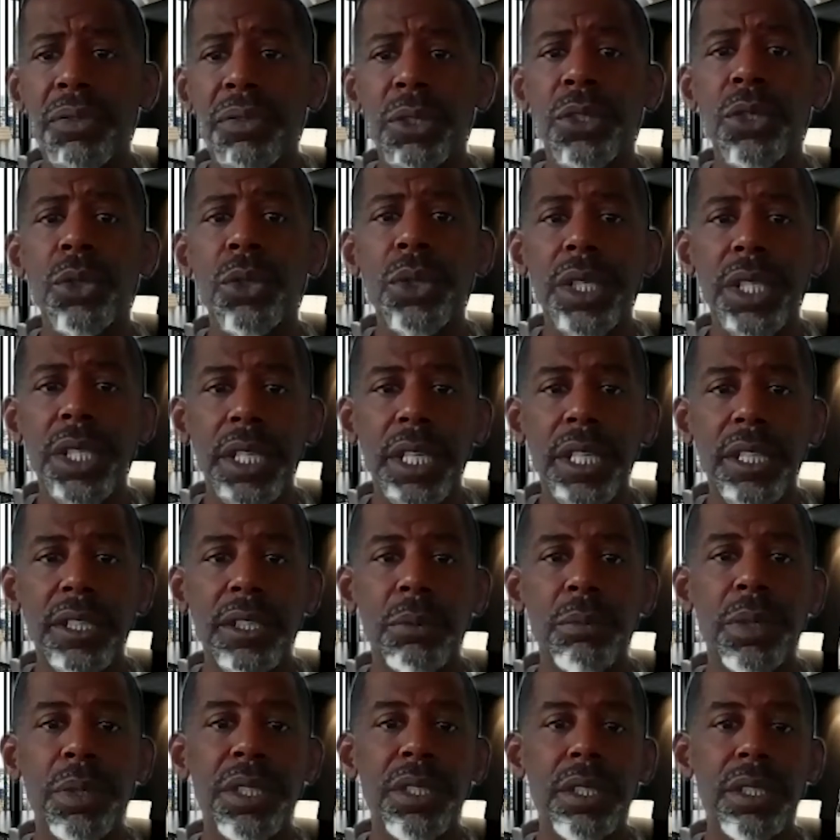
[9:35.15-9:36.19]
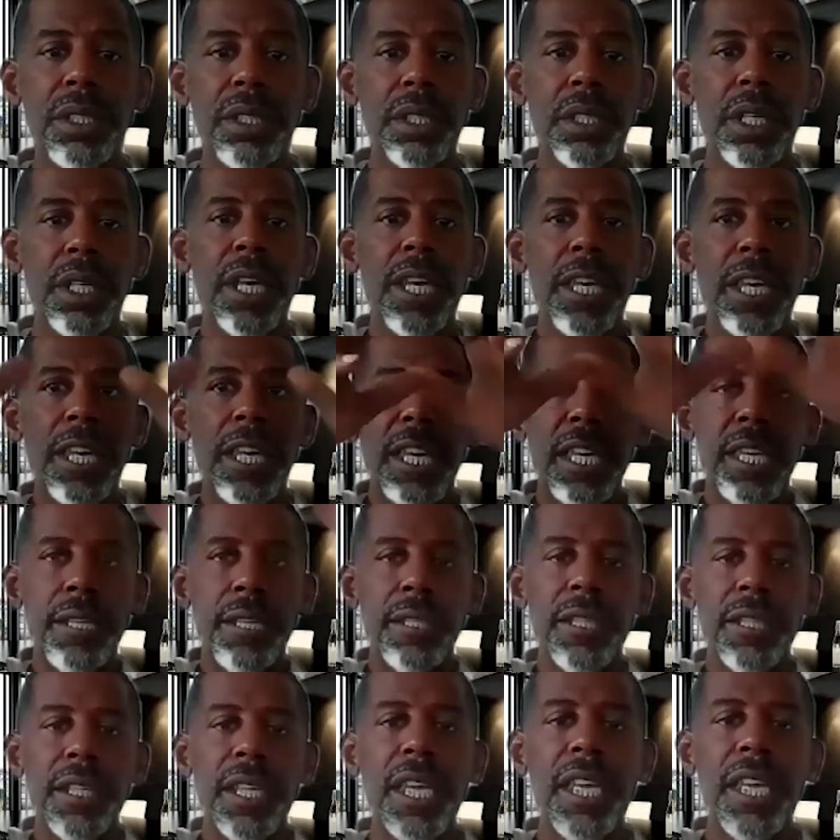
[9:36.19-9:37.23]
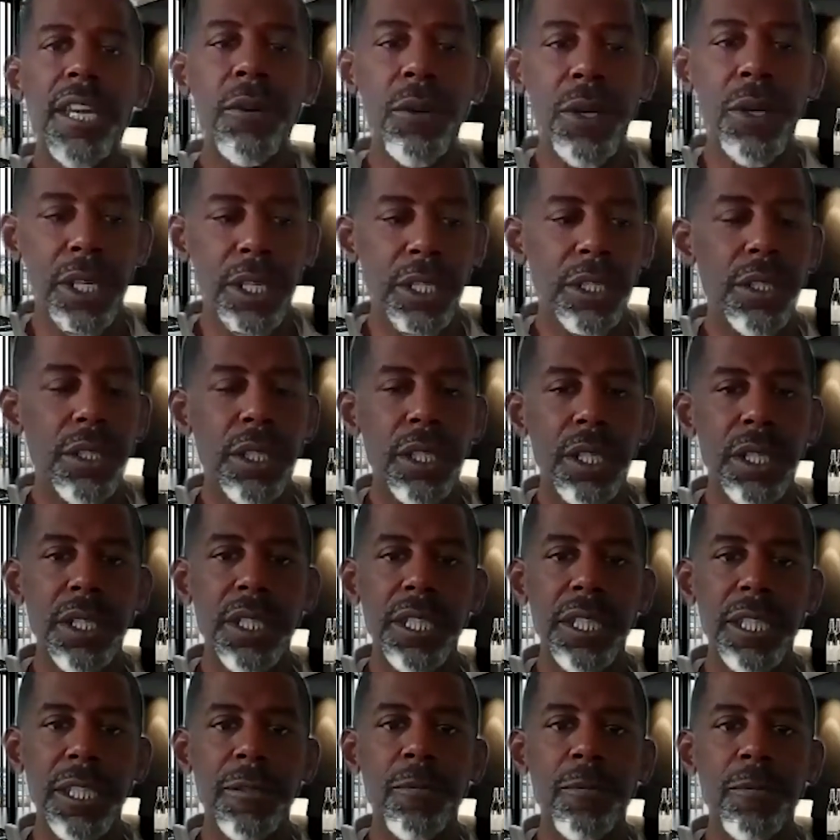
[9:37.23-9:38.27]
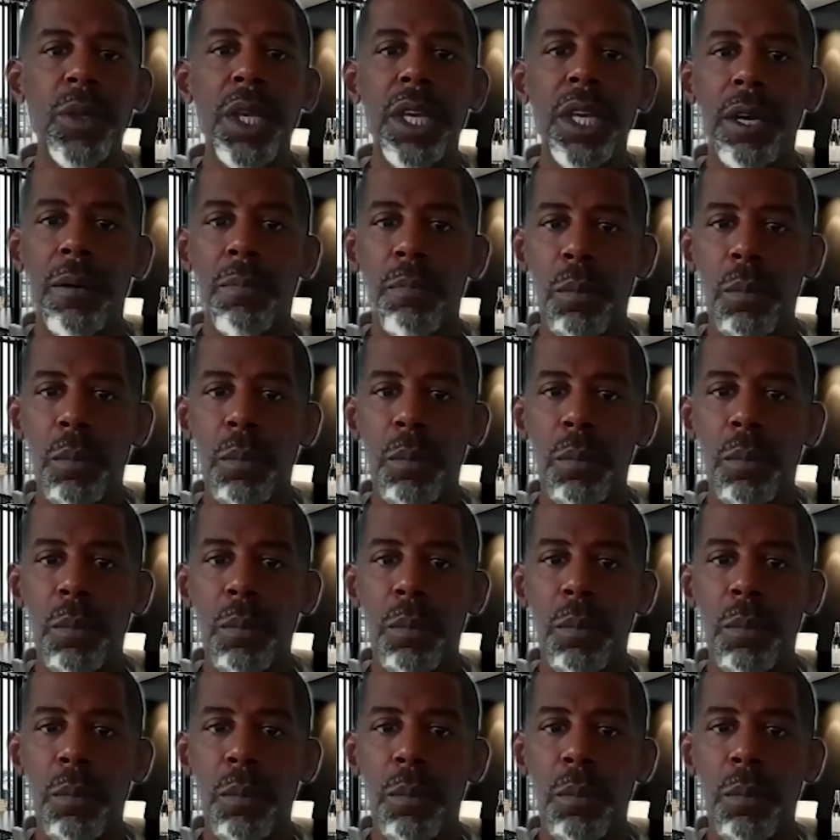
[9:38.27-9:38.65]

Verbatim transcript: But if you're doing it as a business in an area, you're going to need